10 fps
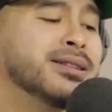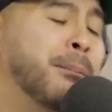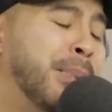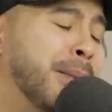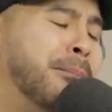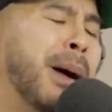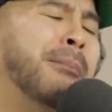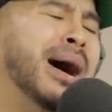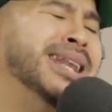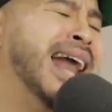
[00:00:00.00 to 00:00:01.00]
the
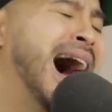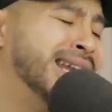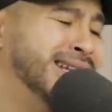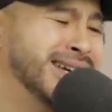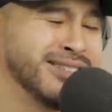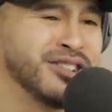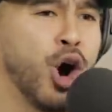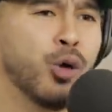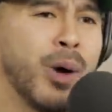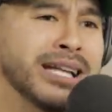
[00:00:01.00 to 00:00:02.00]
bananas,
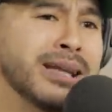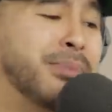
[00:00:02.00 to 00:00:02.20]
all right? The